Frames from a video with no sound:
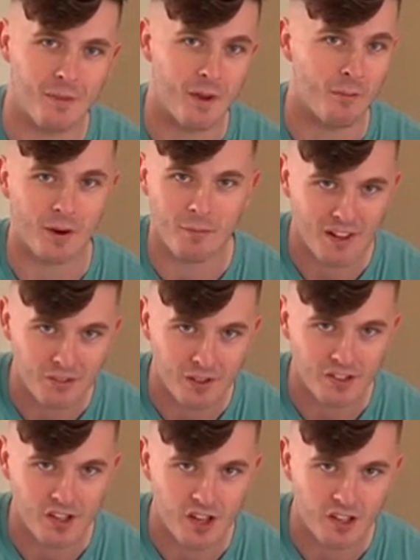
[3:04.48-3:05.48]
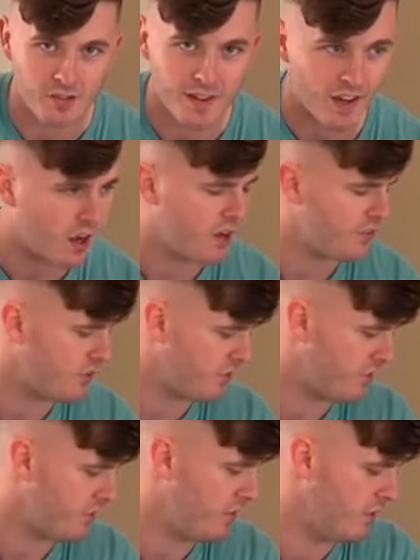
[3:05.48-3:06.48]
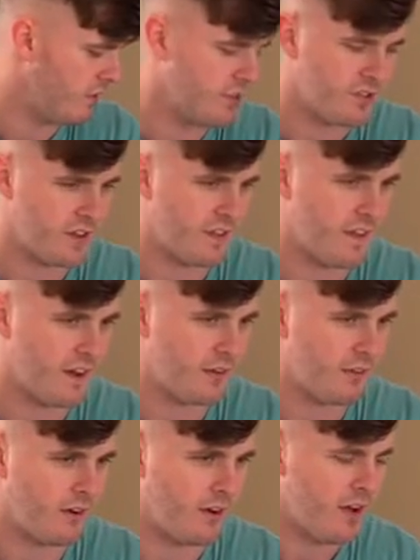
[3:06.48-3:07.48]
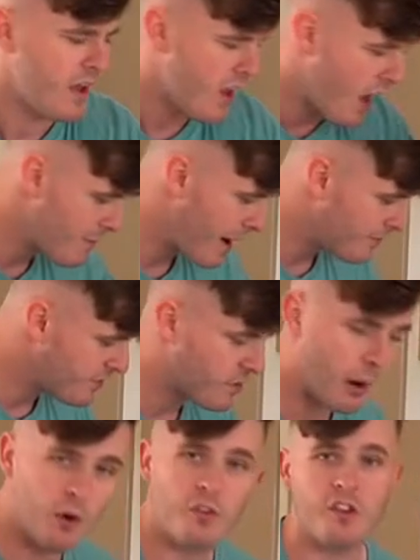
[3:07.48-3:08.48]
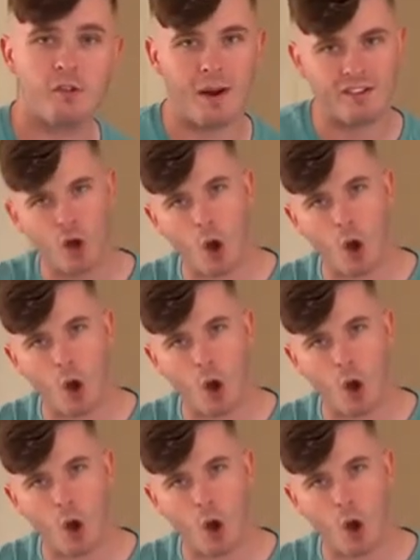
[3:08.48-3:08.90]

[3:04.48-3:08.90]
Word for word: here. Welcome back to LSJTV. I just said that, right? I'm having some oats because I'm actually